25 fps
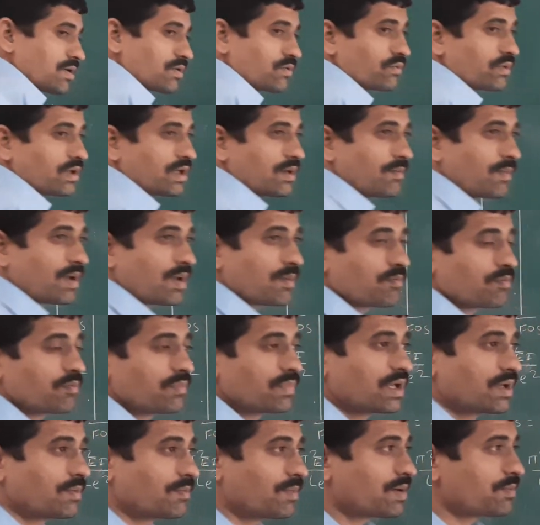to
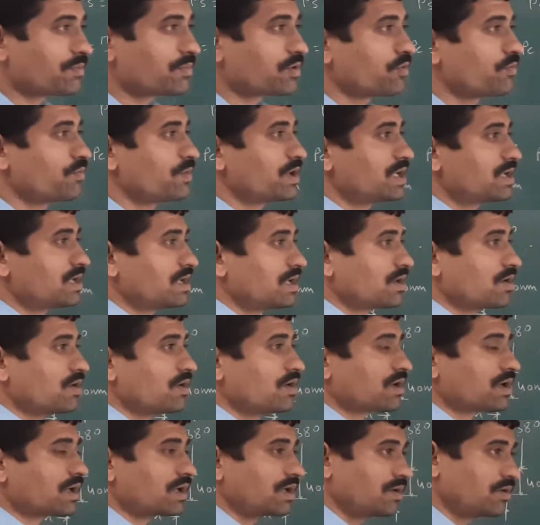mm, mm to meter,
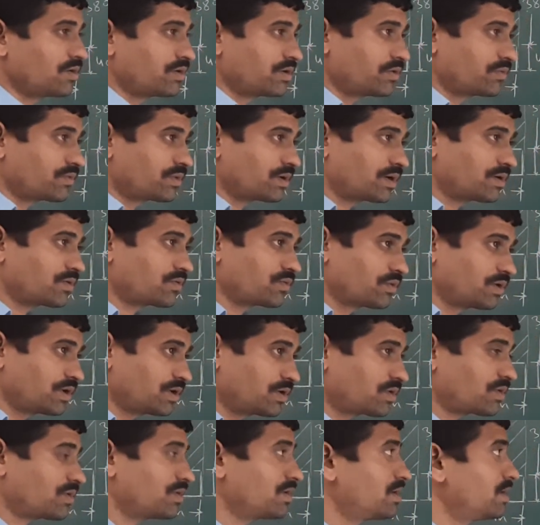or kilometer to
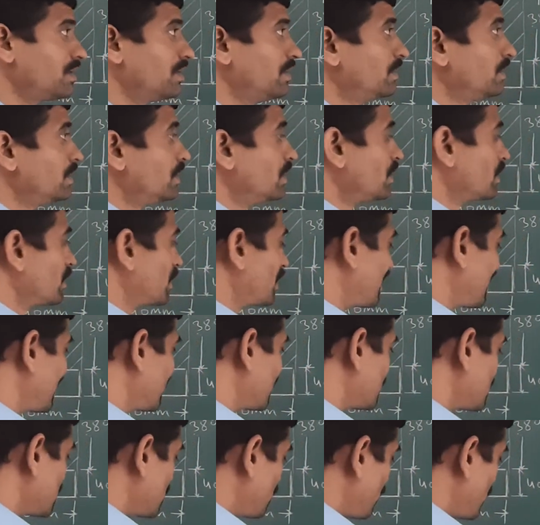meter, then
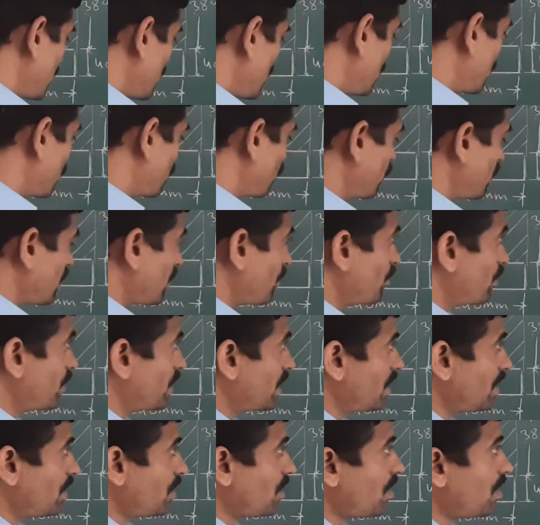GPA to
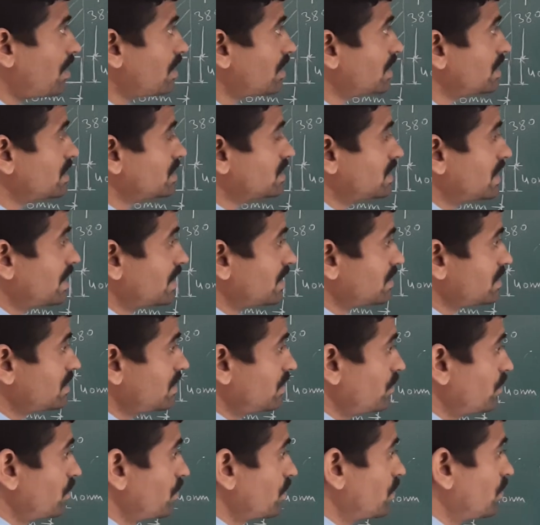MPa. All these things
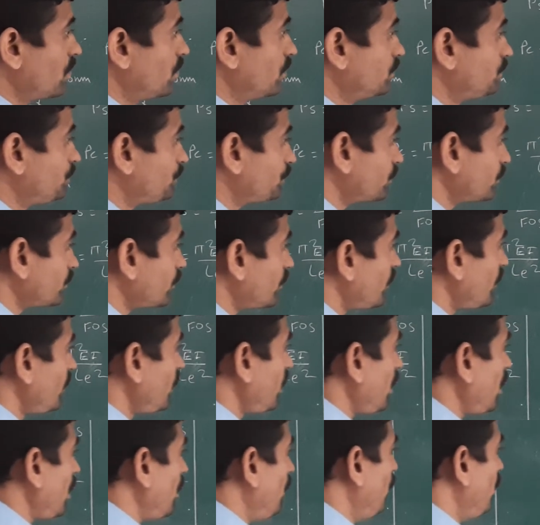you know
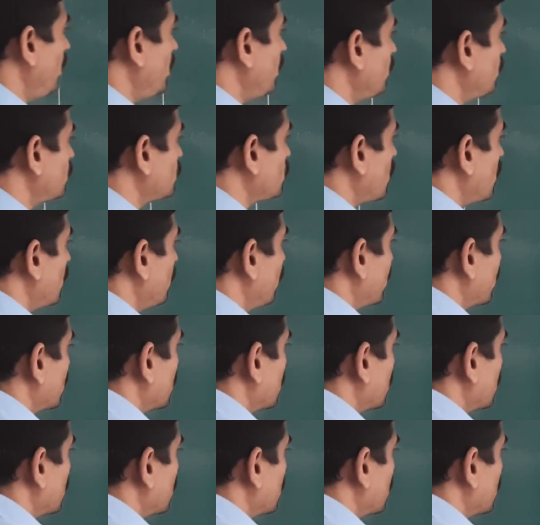when you solving